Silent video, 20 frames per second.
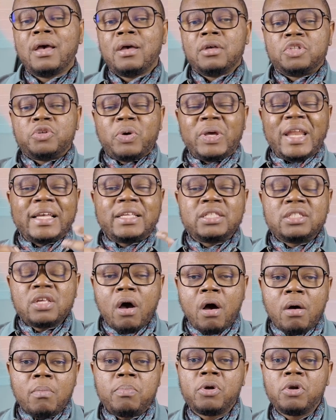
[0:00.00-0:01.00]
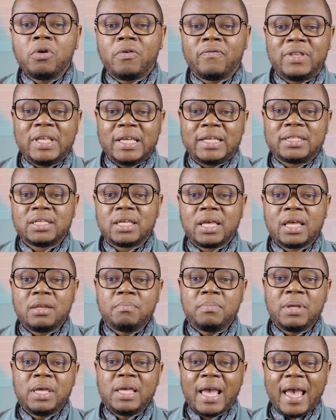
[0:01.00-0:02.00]
So an example of this can
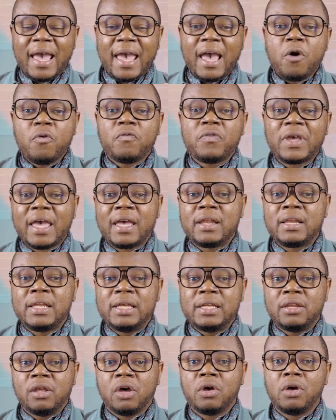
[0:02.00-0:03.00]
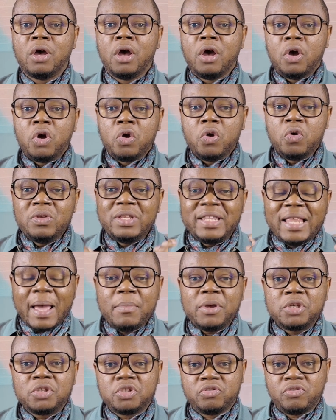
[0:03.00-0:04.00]
be a healthcare leader who
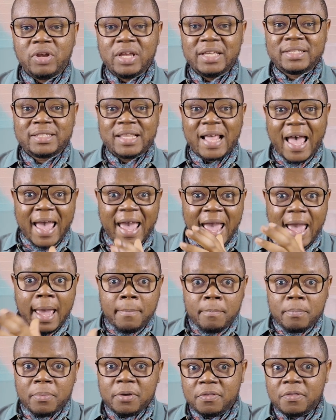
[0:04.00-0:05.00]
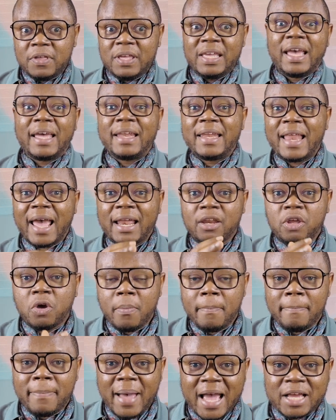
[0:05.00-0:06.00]
demonstrates that empathy and that
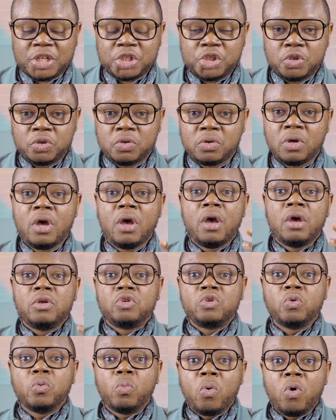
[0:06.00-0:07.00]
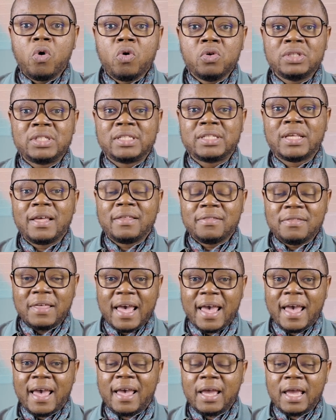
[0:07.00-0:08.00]
compassion towards their